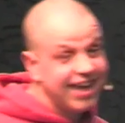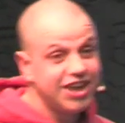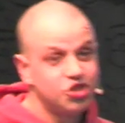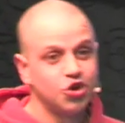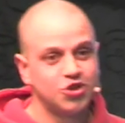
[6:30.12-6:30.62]

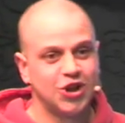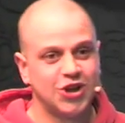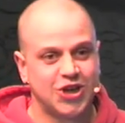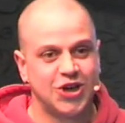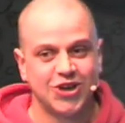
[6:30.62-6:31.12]
it does
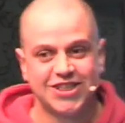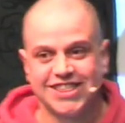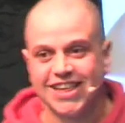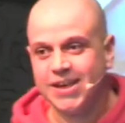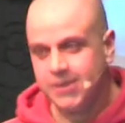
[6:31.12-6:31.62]
look good,
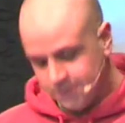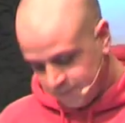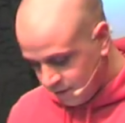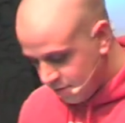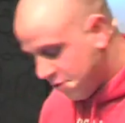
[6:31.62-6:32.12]

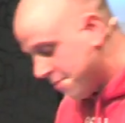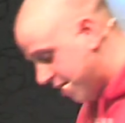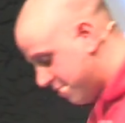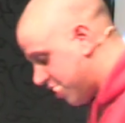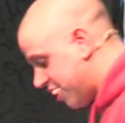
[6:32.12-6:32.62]
but
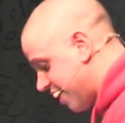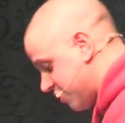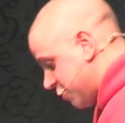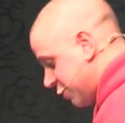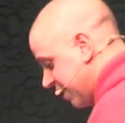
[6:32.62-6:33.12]
maybe not that good.